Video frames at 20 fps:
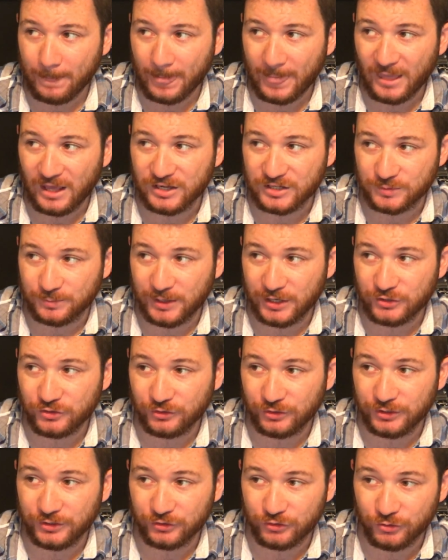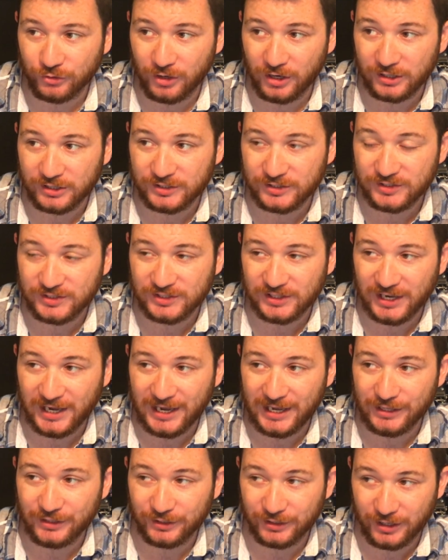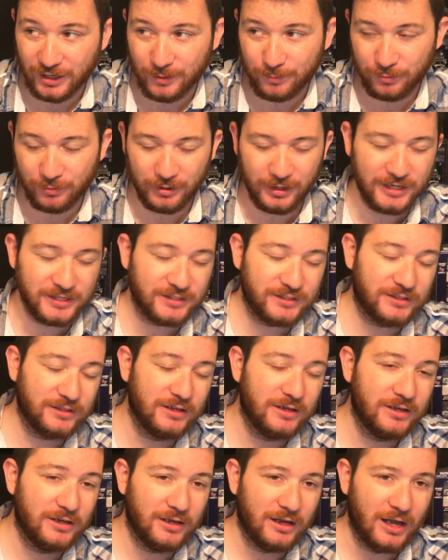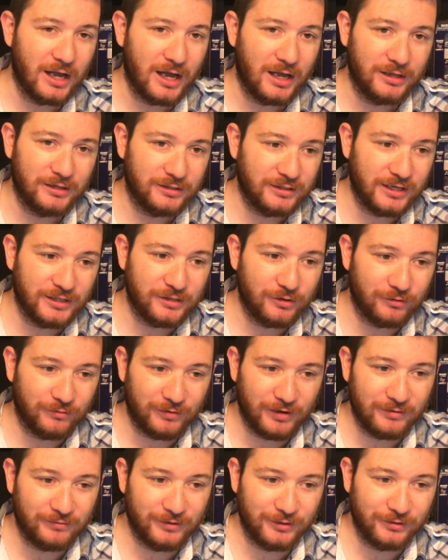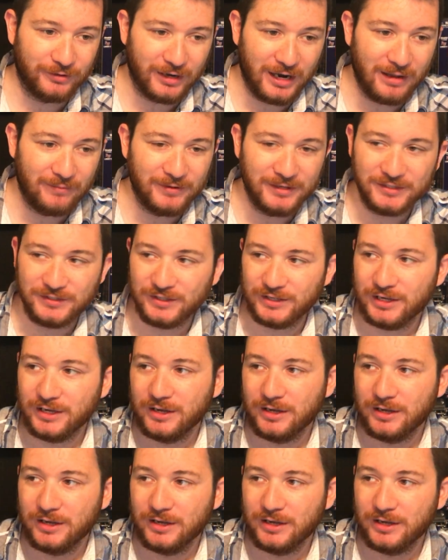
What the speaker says: especially the Trucks and the Cup race. Daytona 500, obviously.